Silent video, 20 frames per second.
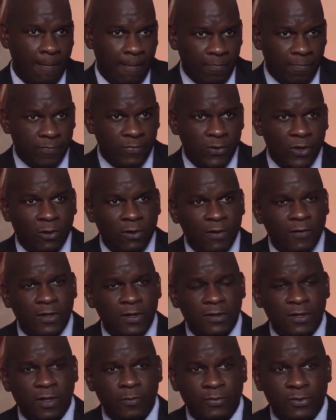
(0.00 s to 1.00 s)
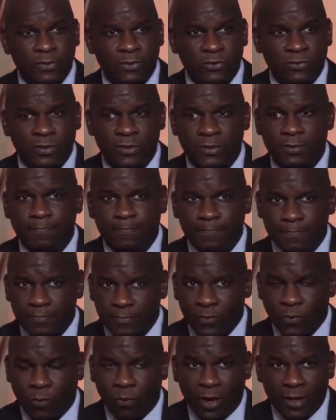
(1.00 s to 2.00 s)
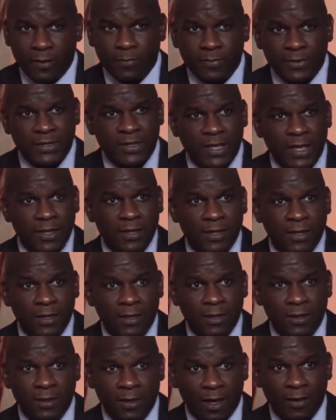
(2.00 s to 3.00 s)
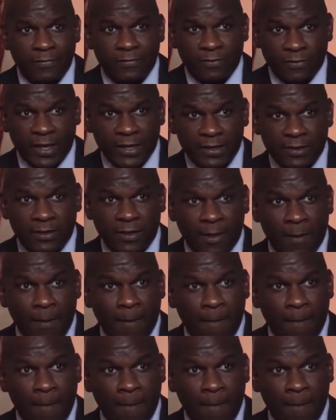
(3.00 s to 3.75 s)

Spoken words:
All of this that produced 1% of arrests.